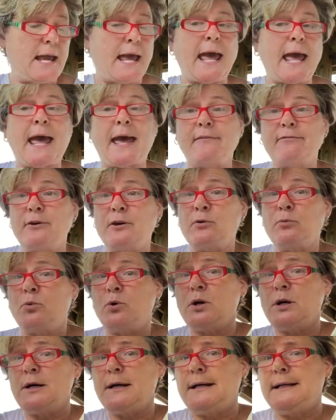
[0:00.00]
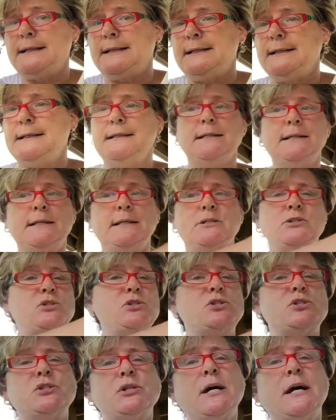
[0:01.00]
Everyone is
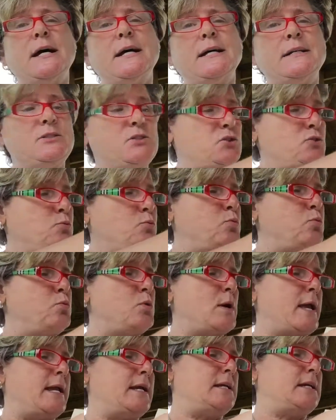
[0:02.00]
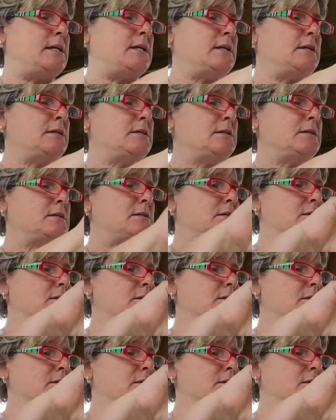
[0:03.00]
just waiting.